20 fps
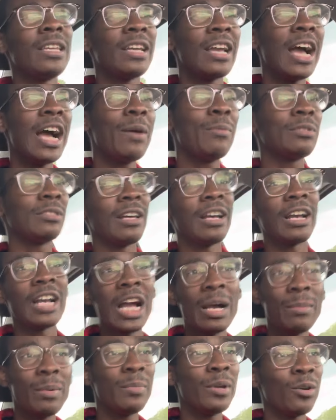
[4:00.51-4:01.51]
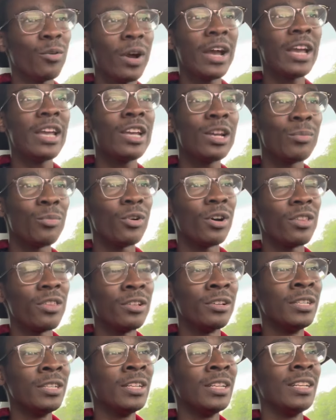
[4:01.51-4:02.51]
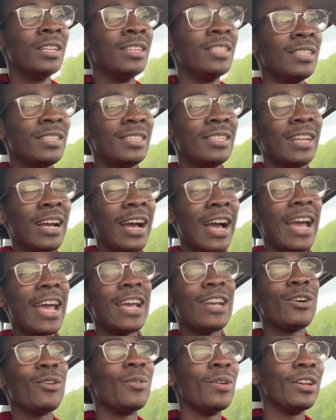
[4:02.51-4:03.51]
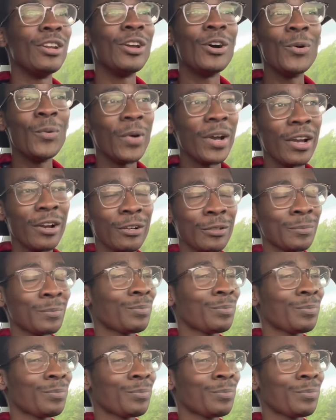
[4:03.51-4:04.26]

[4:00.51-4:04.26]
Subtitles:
And the guy was like, I'm gonna be right here, brother. I ain't going nowhere.